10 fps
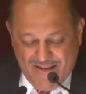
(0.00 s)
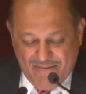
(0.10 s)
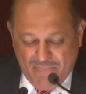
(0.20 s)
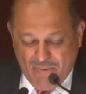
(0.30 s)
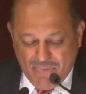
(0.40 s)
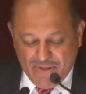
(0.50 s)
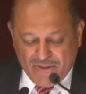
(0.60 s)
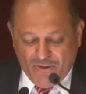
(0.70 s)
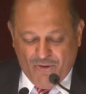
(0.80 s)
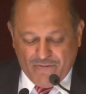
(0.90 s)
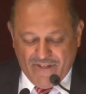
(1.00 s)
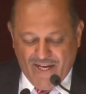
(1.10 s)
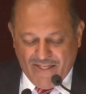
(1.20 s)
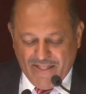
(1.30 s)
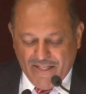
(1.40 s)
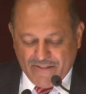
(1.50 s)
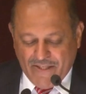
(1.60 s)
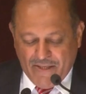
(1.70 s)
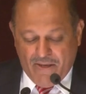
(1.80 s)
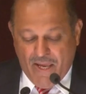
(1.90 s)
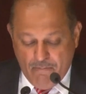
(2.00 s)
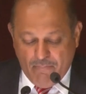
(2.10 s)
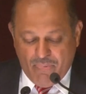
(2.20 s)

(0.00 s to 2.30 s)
Members of the IDSA,